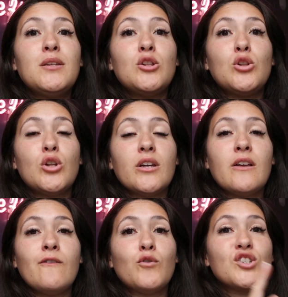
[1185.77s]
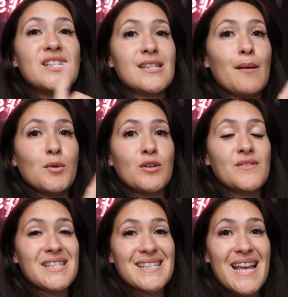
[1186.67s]
been looking for Summer of
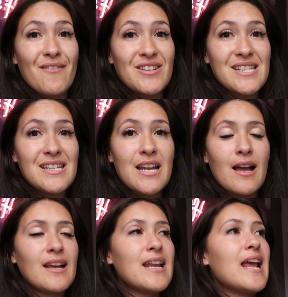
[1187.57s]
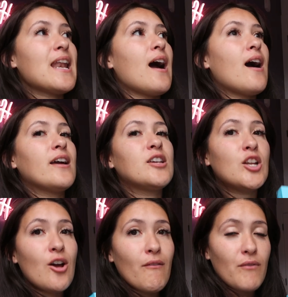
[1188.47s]
79 and I
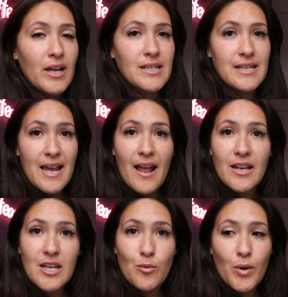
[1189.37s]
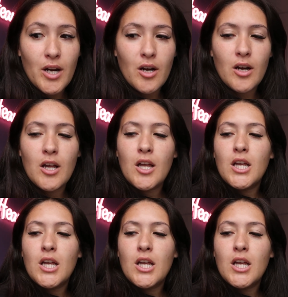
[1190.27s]
cannot find it anywhere.